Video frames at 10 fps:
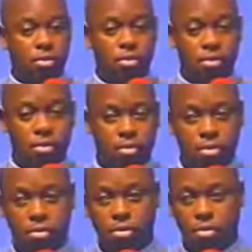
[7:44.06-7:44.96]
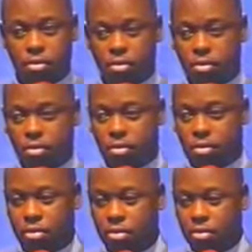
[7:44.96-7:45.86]

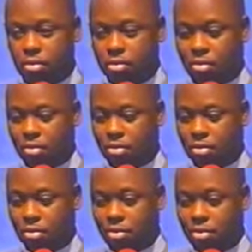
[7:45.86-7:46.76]
Nobody speaks.